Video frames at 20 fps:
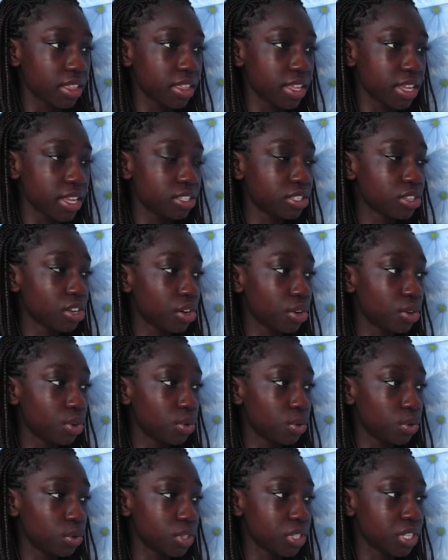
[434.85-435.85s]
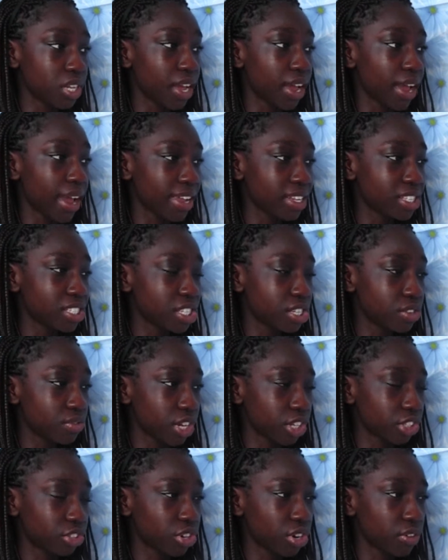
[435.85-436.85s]
These are called
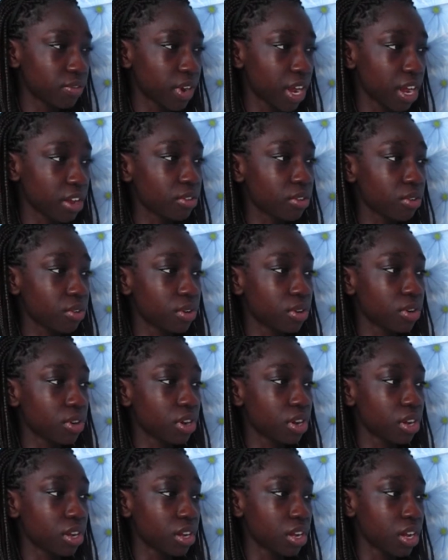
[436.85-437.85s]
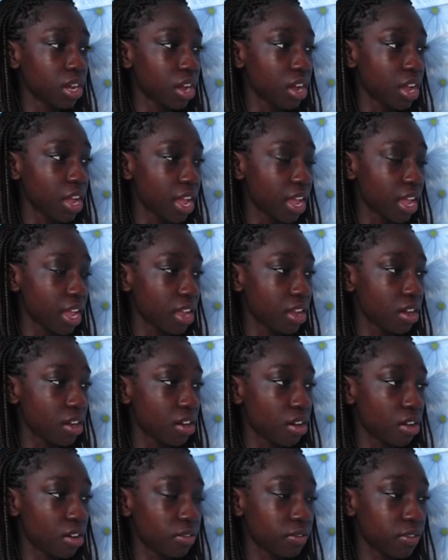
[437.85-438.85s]
antiretroviral
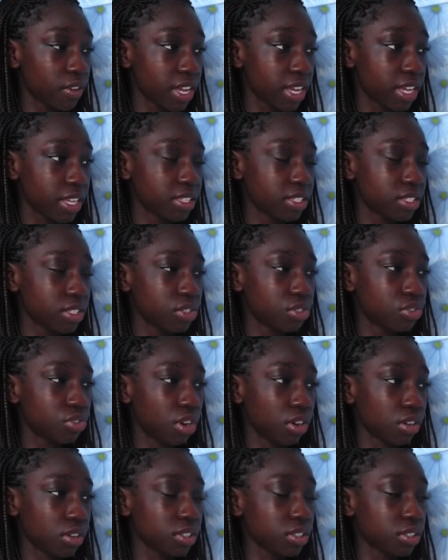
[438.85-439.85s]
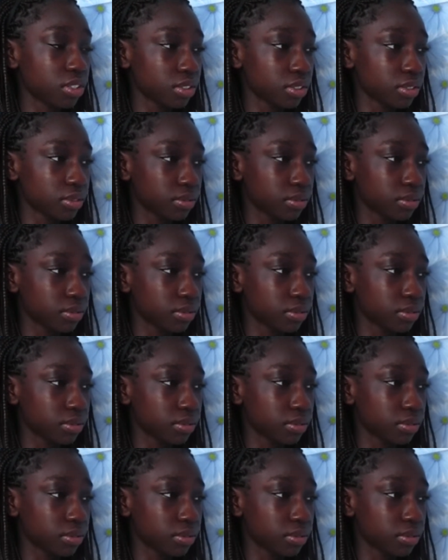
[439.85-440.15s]
ARVs drugs.